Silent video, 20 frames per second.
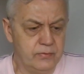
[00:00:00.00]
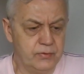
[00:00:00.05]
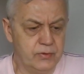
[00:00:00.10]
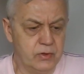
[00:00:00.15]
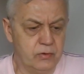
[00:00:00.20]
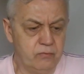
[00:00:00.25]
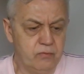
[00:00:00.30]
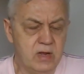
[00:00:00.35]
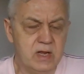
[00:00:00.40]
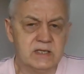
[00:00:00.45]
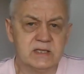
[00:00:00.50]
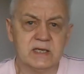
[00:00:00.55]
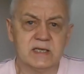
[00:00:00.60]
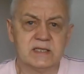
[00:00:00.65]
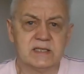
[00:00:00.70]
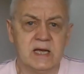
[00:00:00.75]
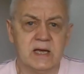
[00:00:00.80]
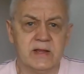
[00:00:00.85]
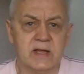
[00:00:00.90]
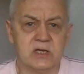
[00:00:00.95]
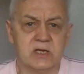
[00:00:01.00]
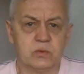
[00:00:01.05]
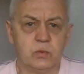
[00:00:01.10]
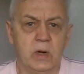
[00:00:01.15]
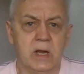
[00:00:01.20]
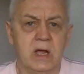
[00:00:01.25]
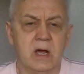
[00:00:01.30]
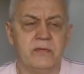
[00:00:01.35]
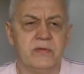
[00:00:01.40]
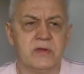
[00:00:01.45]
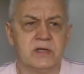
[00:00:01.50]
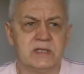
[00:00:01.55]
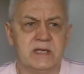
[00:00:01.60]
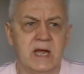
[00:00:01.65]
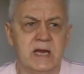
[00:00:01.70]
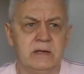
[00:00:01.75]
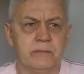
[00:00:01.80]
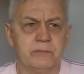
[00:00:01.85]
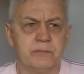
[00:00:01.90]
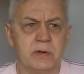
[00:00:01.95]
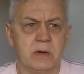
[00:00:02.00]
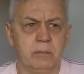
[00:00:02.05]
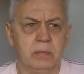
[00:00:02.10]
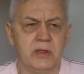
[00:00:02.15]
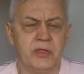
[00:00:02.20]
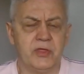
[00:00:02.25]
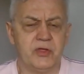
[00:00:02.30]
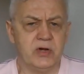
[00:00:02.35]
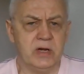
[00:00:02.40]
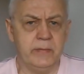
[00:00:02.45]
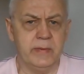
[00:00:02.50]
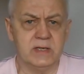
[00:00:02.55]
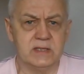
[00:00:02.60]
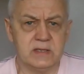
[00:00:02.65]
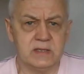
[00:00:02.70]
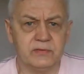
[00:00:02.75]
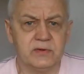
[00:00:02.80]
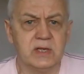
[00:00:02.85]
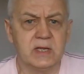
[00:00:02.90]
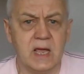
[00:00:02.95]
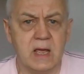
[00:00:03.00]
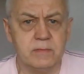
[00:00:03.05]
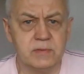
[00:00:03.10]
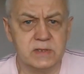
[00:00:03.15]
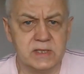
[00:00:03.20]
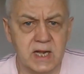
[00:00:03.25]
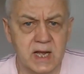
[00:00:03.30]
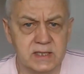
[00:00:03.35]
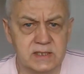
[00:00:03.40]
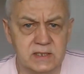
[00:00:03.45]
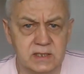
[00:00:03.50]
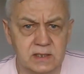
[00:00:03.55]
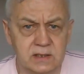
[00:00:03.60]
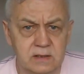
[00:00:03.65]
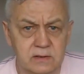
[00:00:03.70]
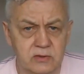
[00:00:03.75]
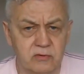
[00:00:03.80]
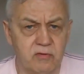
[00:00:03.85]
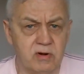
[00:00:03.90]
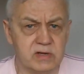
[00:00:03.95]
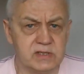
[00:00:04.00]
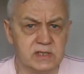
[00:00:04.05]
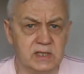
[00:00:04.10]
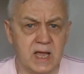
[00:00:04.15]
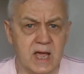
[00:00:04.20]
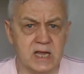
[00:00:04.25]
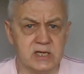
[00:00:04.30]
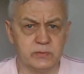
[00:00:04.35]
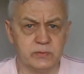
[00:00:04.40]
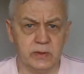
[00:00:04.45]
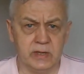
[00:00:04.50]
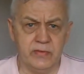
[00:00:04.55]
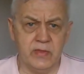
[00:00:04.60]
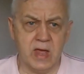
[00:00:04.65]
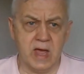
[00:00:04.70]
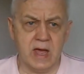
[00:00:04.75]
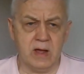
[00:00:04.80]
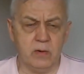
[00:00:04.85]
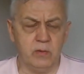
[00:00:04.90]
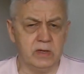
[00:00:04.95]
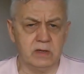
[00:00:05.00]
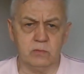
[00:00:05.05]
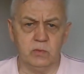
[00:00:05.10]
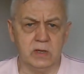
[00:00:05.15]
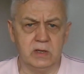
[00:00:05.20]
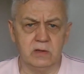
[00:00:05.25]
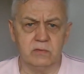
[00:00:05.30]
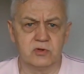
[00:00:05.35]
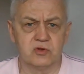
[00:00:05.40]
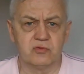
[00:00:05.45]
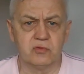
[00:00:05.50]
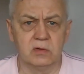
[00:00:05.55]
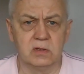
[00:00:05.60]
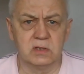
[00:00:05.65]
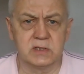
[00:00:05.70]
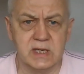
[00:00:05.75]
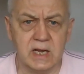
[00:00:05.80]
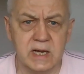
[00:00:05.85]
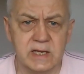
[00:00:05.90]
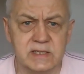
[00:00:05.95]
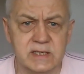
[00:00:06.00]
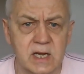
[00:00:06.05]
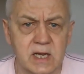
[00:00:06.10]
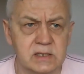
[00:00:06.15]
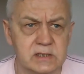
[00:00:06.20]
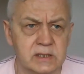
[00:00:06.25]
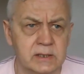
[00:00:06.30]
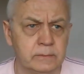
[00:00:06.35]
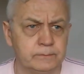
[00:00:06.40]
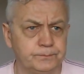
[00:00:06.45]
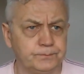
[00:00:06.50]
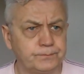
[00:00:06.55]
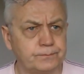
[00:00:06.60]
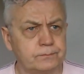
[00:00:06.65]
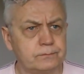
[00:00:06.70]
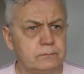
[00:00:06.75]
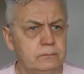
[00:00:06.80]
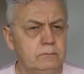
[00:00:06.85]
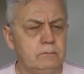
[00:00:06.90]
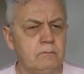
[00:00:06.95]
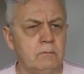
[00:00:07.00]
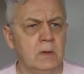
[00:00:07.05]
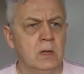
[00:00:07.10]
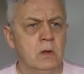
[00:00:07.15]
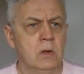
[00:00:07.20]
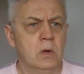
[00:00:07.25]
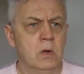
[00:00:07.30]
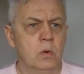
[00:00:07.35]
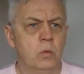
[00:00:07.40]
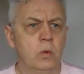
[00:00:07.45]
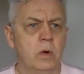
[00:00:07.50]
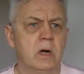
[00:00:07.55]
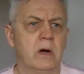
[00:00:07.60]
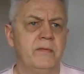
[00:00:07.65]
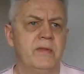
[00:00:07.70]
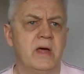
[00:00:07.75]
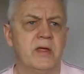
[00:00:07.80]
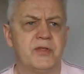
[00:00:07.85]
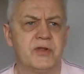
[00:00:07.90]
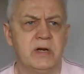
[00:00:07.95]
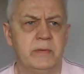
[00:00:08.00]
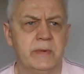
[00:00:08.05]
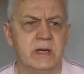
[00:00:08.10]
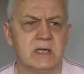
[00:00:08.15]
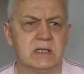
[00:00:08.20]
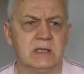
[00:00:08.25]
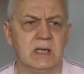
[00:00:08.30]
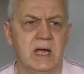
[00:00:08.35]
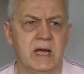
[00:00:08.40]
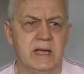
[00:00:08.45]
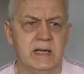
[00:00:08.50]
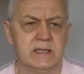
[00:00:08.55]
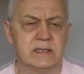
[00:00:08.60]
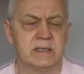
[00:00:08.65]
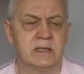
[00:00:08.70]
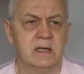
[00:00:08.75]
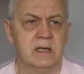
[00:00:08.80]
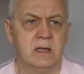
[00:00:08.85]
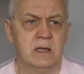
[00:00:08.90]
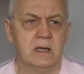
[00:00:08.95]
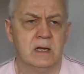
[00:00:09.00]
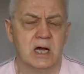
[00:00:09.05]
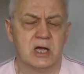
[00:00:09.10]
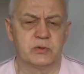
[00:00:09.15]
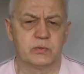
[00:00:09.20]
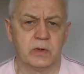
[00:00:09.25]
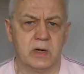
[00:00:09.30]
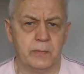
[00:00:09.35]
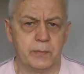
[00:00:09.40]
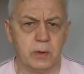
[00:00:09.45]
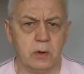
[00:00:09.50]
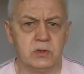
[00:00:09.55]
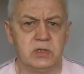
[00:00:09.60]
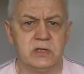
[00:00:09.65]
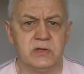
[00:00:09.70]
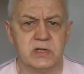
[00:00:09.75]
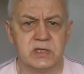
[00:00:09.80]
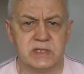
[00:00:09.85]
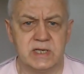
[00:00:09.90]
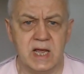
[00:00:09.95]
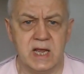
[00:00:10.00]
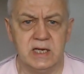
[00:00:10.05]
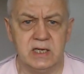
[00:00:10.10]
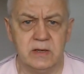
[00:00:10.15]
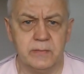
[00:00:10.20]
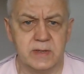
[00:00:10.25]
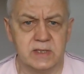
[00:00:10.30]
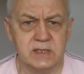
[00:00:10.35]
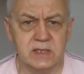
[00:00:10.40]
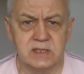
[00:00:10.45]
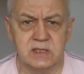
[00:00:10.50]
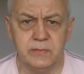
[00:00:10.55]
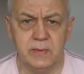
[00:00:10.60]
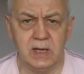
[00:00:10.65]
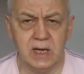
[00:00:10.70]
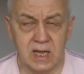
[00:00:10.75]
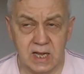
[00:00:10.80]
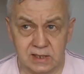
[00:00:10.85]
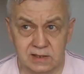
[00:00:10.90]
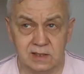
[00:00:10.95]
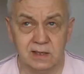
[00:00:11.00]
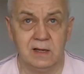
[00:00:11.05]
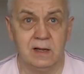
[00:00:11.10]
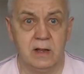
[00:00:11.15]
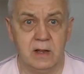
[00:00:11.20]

The reason I say that is we got in the stadium probably 3 minutes after the game started. The rest of the guys were in there. We struggled to get a taxi. We got in there 3 minutes late. As we're approaching the stadium, I said to my lad,